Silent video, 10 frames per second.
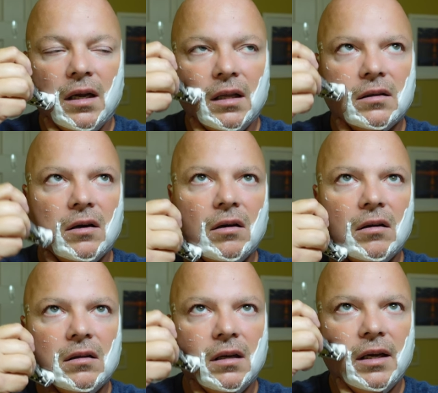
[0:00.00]
It's
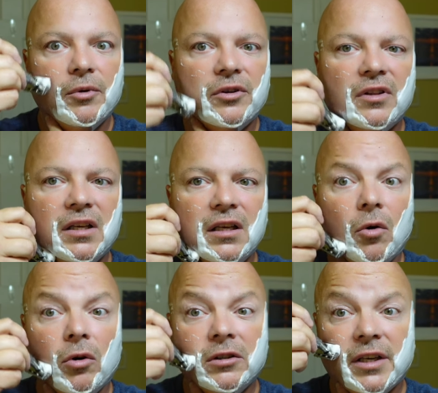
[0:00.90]
called, it was the
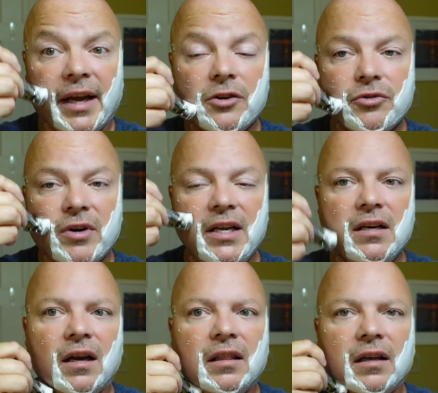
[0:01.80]
Orange
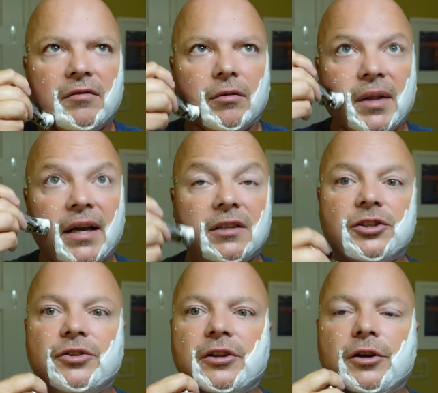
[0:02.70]
Tangerine, I think from last
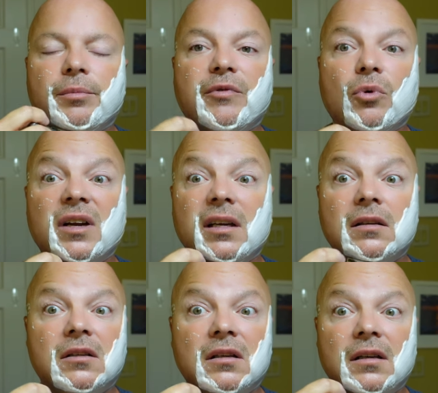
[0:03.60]
year or the year before. It
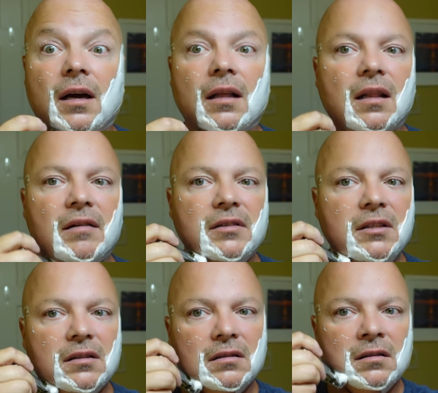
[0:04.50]
is good. I love it.